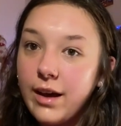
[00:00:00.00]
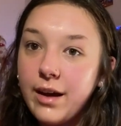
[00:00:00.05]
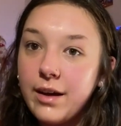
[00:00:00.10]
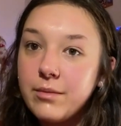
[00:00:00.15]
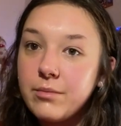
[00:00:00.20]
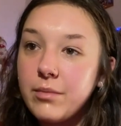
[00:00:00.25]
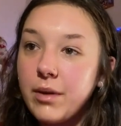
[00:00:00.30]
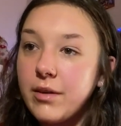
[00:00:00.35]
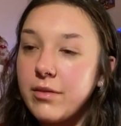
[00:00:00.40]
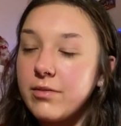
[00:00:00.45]

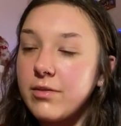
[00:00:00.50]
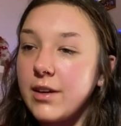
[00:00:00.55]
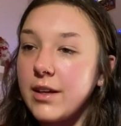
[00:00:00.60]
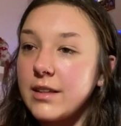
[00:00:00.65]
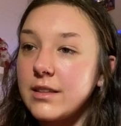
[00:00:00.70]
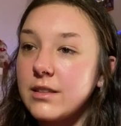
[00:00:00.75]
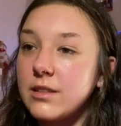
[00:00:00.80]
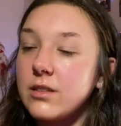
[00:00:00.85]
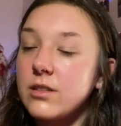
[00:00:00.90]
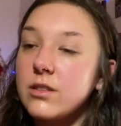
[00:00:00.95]
my
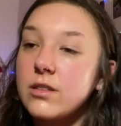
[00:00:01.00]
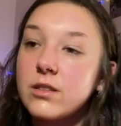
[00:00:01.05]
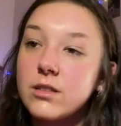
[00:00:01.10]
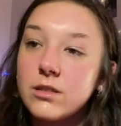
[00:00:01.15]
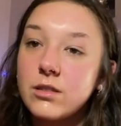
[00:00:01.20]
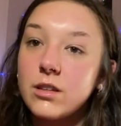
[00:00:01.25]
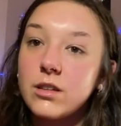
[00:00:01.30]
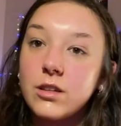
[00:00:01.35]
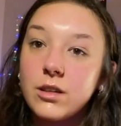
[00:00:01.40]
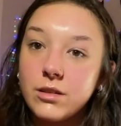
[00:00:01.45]
face just
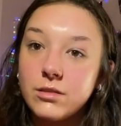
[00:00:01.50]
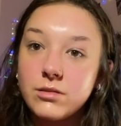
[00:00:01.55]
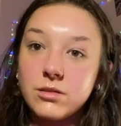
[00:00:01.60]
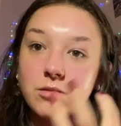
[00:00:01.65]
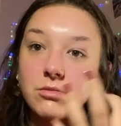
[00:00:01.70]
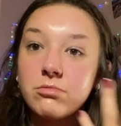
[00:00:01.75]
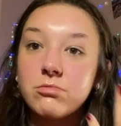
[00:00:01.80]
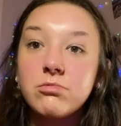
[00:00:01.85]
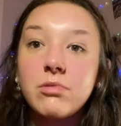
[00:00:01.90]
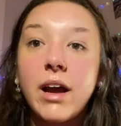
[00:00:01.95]
goes
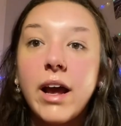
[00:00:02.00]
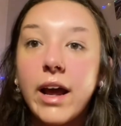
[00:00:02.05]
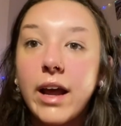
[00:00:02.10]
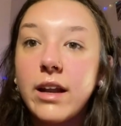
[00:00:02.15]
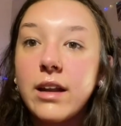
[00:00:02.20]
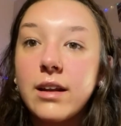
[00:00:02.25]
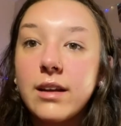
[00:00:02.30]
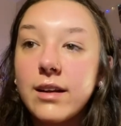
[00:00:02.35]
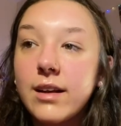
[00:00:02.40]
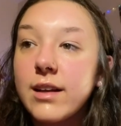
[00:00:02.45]
red
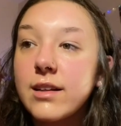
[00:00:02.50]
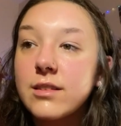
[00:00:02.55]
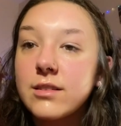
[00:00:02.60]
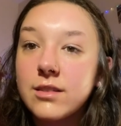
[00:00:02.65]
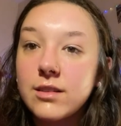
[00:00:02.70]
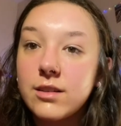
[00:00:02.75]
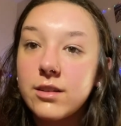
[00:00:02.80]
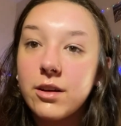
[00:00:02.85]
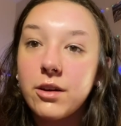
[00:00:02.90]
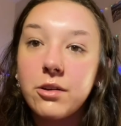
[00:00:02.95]
and
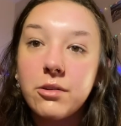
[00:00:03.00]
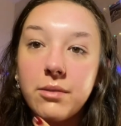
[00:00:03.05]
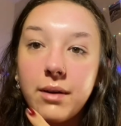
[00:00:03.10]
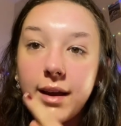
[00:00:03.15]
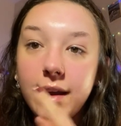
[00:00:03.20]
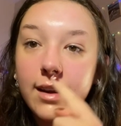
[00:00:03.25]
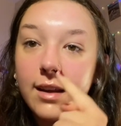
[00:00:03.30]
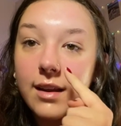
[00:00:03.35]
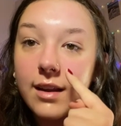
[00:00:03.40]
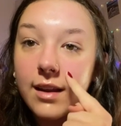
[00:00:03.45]
doesn't go
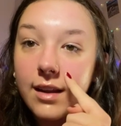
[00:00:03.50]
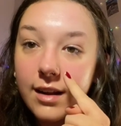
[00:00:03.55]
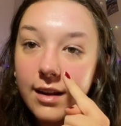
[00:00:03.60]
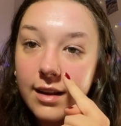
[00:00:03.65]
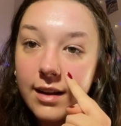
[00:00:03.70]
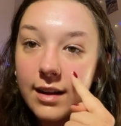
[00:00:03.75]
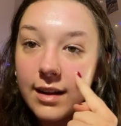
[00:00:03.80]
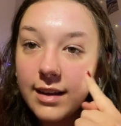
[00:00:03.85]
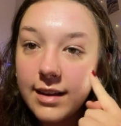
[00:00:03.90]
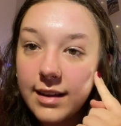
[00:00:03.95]
away.
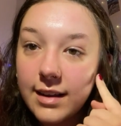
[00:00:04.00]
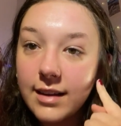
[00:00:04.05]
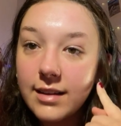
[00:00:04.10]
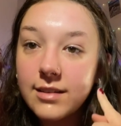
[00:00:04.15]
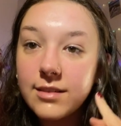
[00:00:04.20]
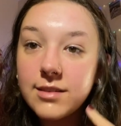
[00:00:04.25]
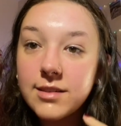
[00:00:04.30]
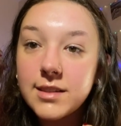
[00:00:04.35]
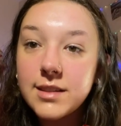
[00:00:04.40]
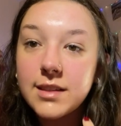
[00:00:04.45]
Like, can
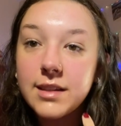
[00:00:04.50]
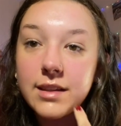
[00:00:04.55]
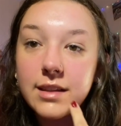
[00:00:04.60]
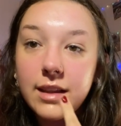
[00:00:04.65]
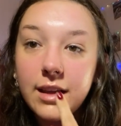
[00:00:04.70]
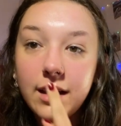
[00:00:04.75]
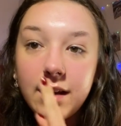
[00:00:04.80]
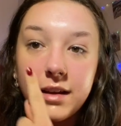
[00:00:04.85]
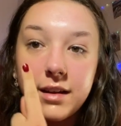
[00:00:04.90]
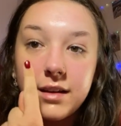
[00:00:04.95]
you see
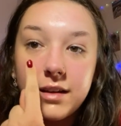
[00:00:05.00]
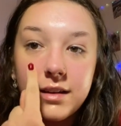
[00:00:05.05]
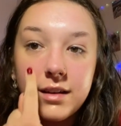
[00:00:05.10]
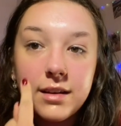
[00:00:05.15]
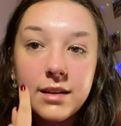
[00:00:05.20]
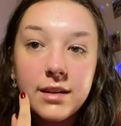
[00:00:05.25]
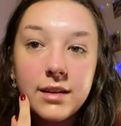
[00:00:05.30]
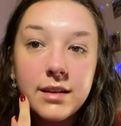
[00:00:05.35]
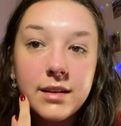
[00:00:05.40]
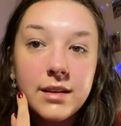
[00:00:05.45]
that?
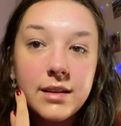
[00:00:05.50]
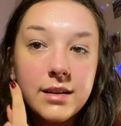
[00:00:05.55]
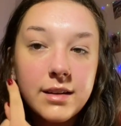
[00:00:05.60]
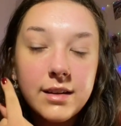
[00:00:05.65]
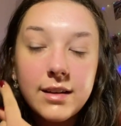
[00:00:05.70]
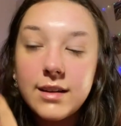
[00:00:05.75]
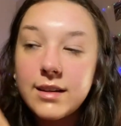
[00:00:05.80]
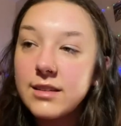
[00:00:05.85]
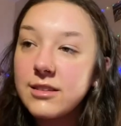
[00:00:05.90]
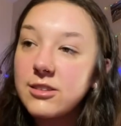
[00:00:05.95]

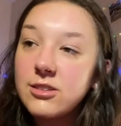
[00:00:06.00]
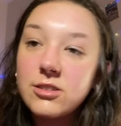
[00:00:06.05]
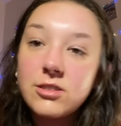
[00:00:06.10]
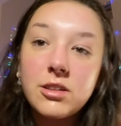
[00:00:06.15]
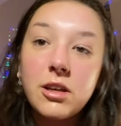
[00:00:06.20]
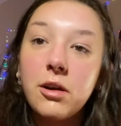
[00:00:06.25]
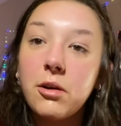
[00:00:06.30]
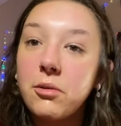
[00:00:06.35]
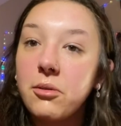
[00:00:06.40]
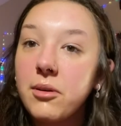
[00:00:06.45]
It's
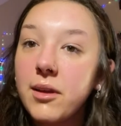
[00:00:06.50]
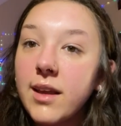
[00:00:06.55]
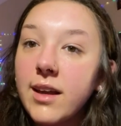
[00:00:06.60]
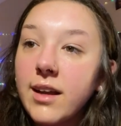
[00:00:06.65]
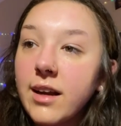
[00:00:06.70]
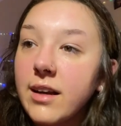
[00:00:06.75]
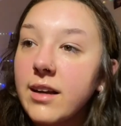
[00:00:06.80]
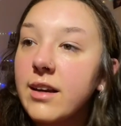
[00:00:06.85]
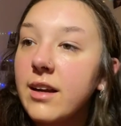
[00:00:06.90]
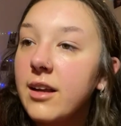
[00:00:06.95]
so
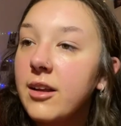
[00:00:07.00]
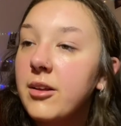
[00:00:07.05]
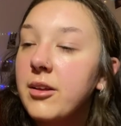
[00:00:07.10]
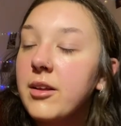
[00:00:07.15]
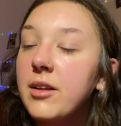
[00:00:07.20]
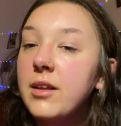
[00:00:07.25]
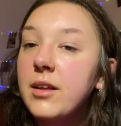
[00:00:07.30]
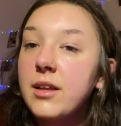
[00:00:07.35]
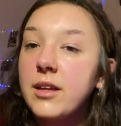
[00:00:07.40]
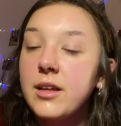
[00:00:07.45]
weird.
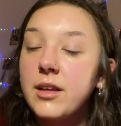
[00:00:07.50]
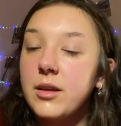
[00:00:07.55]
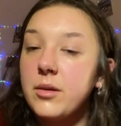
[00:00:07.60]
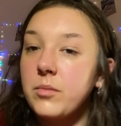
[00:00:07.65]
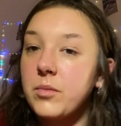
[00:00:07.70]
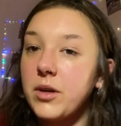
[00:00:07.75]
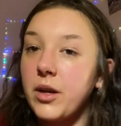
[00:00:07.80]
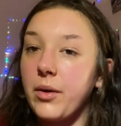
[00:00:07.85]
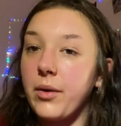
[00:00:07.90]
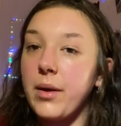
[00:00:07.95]

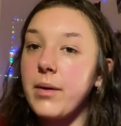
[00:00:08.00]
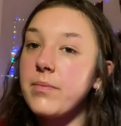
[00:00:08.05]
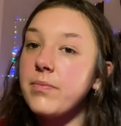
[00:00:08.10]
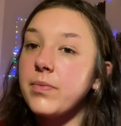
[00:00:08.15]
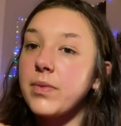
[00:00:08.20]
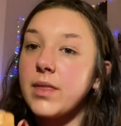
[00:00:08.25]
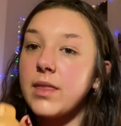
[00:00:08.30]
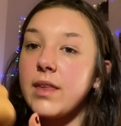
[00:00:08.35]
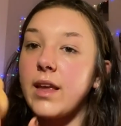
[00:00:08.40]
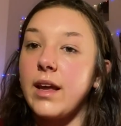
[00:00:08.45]
But anyway,
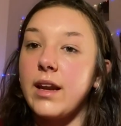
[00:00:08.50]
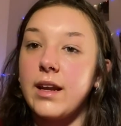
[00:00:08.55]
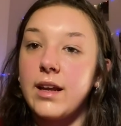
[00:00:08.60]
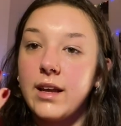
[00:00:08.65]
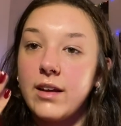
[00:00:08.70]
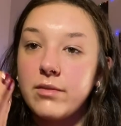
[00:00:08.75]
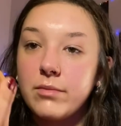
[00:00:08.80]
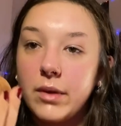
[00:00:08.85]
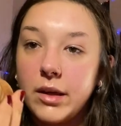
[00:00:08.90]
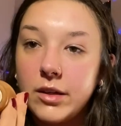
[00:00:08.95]
then I
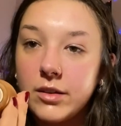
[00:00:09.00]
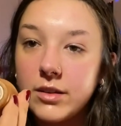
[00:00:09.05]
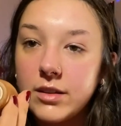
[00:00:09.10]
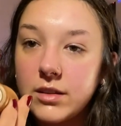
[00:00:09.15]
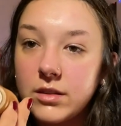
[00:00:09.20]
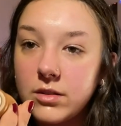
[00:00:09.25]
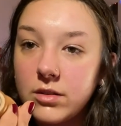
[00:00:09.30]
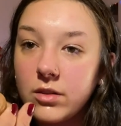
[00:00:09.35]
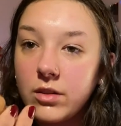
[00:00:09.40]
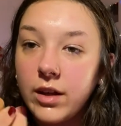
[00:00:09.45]
have my
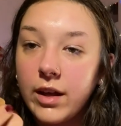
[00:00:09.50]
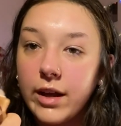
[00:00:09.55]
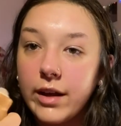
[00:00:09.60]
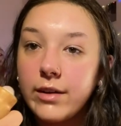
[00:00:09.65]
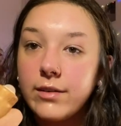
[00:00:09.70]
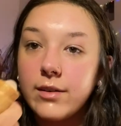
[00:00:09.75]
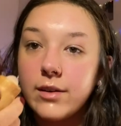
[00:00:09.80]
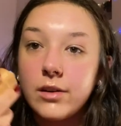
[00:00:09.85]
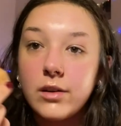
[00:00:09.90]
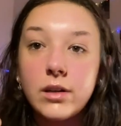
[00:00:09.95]
crystal eye
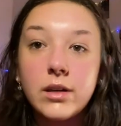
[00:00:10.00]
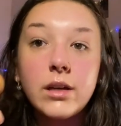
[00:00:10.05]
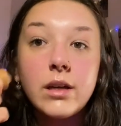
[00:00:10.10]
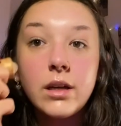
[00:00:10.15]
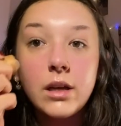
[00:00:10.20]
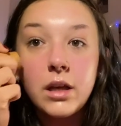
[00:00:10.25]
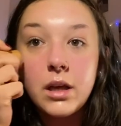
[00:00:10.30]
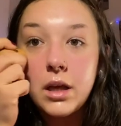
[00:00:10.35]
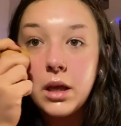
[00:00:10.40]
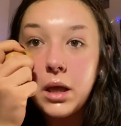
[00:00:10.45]
roller,
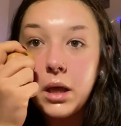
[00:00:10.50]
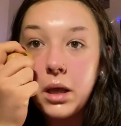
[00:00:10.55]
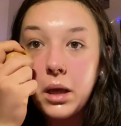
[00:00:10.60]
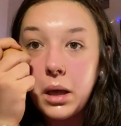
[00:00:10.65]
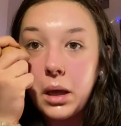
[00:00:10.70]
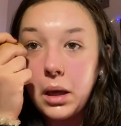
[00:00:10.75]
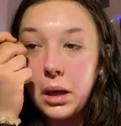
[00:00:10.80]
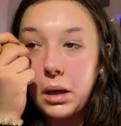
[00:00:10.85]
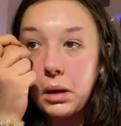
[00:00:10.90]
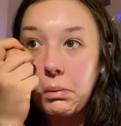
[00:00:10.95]

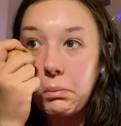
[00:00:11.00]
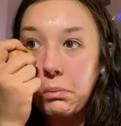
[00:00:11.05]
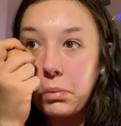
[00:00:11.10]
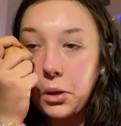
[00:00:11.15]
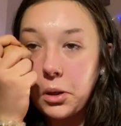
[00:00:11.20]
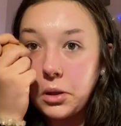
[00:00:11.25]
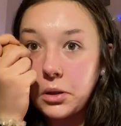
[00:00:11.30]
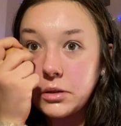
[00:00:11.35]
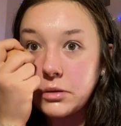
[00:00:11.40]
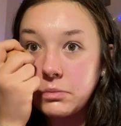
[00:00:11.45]

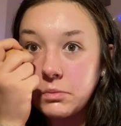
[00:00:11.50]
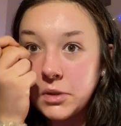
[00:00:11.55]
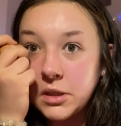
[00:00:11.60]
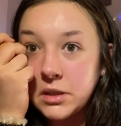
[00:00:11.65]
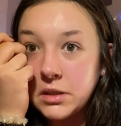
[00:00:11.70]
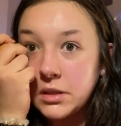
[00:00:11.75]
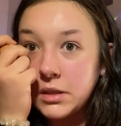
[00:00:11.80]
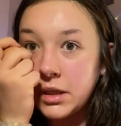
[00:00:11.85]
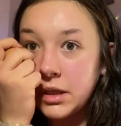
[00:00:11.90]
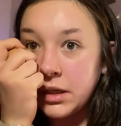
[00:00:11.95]
because my
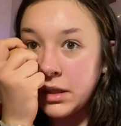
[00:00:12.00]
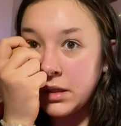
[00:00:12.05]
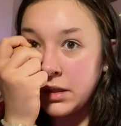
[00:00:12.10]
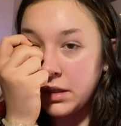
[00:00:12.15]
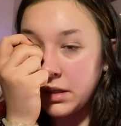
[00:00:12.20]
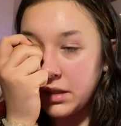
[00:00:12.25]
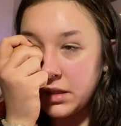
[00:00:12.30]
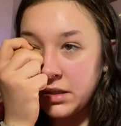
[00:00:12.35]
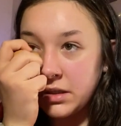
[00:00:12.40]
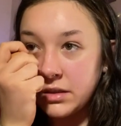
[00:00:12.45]
skin
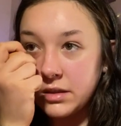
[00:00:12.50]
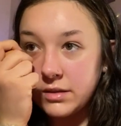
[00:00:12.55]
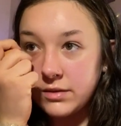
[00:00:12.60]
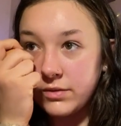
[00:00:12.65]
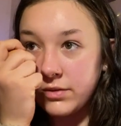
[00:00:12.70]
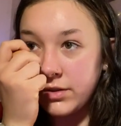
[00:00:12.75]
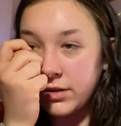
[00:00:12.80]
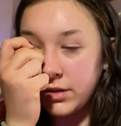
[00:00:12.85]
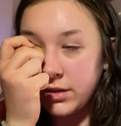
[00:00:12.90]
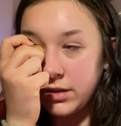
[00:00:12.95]
is
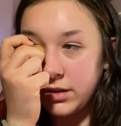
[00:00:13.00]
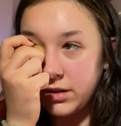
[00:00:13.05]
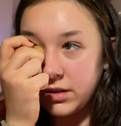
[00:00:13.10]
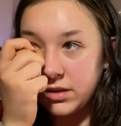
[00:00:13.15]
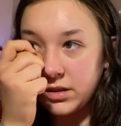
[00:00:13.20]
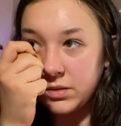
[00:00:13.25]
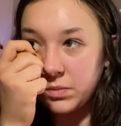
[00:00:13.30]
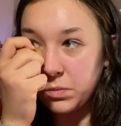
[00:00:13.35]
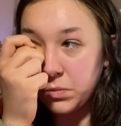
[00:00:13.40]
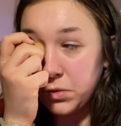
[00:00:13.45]
very
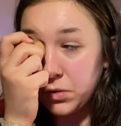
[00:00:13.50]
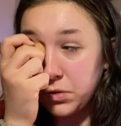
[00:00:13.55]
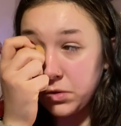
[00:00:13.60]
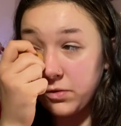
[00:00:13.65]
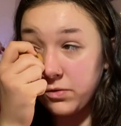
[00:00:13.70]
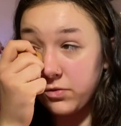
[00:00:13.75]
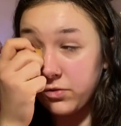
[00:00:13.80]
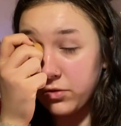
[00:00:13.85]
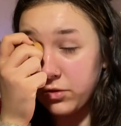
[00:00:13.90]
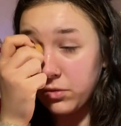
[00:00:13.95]
smooth
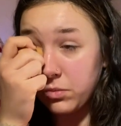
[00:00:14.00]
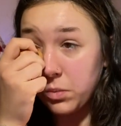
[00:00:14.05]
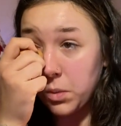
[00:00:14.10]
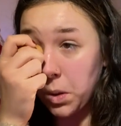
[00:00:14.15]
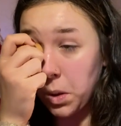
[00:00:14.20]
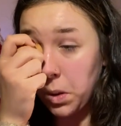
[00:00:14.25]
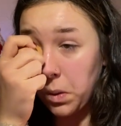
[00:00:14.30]
from